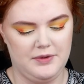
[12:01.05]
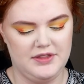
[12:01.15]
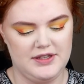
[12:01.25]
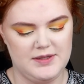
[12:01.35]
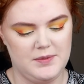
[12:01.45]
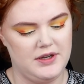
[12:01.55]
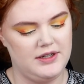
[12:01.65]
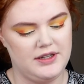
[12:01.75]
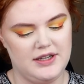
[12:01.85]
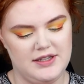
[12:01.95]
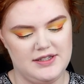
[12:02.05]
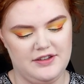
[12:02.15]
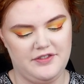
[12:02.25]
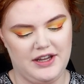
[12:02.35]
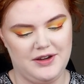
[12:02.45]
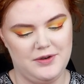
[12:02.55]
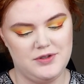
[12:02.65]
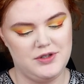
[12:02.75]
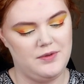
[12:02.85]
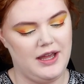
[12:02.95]
with this one because if I
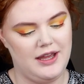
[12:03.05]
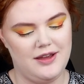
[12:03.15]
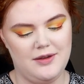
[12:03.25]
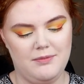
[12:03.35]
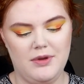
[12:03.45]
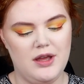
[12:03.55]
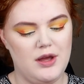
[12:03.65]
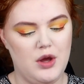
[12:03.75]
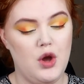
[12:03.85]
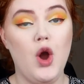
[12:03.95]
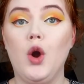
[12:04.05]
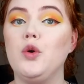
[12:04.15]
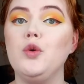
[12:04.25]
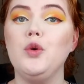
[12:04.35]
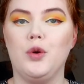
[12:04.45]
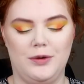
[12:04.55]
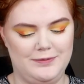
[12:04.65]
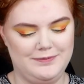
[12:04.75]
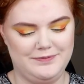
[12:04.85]
go too ham, ooh.